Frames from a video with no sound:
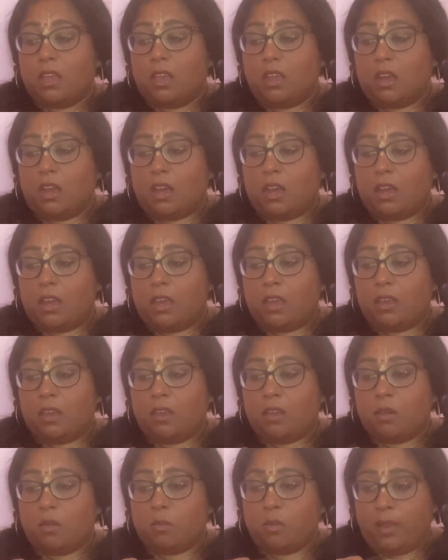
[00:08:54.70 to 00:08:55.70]

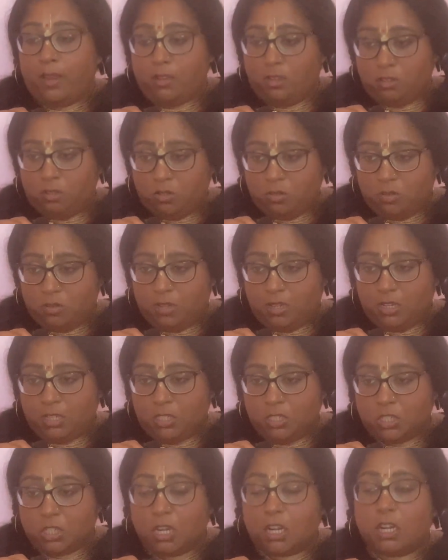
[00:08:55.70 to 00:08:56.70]
I went to the
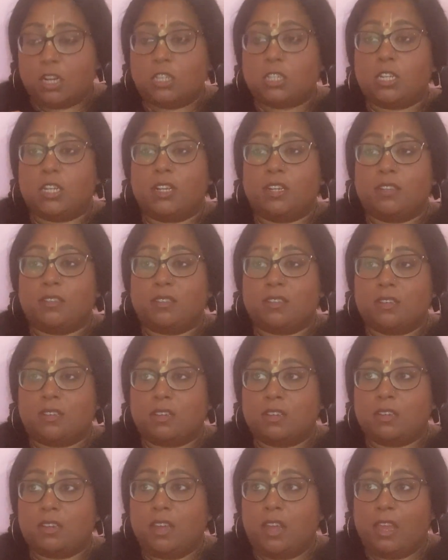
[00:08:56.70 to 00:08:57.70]
in charge and I
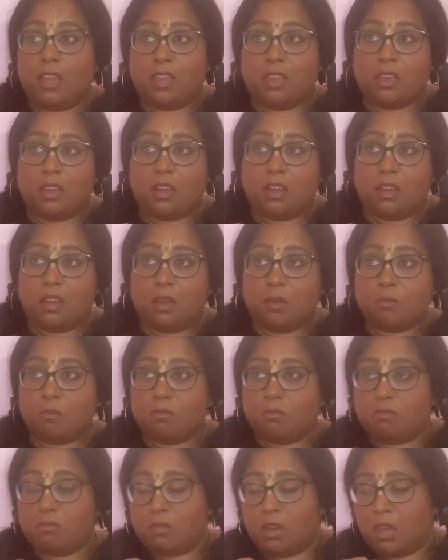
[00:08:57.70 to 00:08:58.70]
said, "Hey,
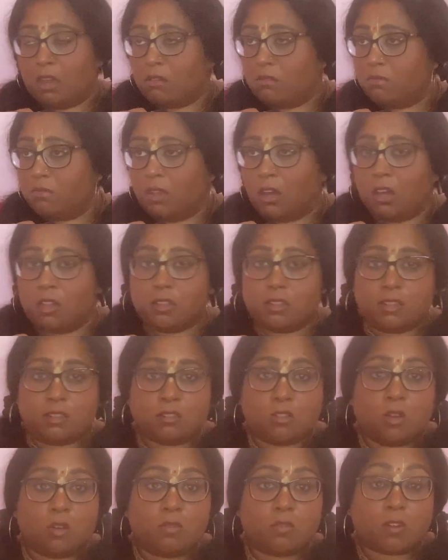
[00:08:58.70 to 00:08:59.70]
um, now the
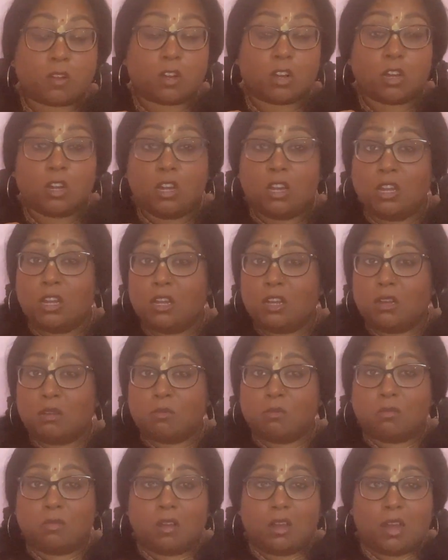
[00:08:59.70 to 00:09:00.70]
holiday's over.
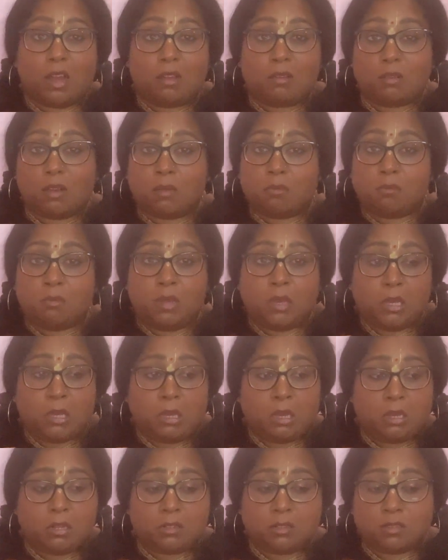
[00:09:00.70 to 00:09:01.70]
I,
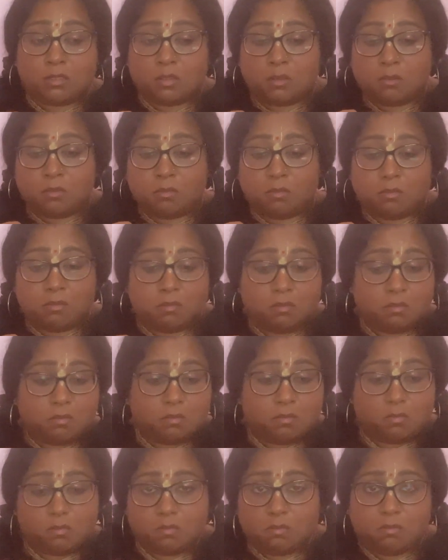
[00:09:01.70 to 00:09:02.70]
me and some
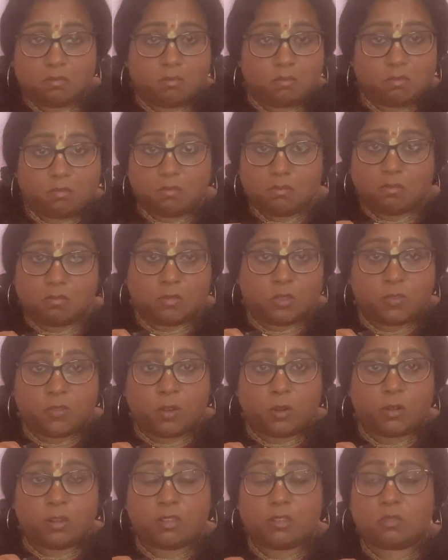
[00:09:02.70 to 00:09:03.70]

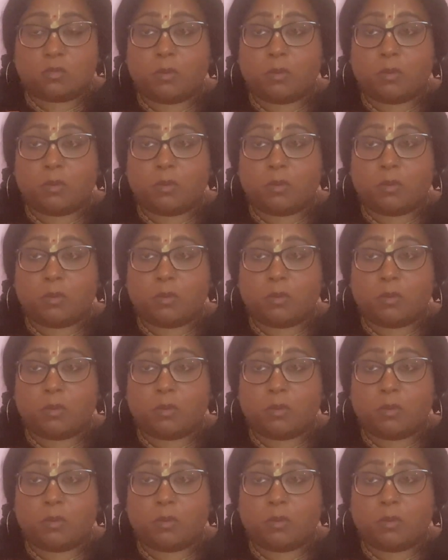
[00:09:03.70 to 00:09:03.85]
devotees,